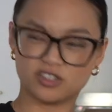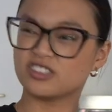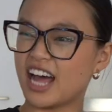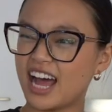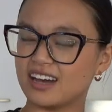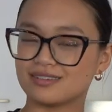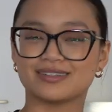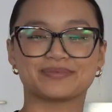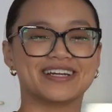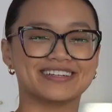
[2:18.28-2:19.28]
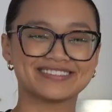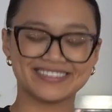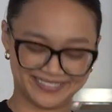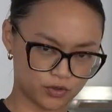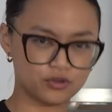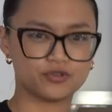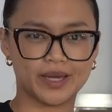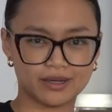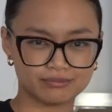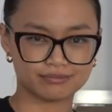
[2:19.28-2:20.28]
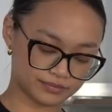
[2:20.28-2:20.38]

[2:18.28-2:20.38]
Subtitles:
Who's that? I'm kidding. Usman.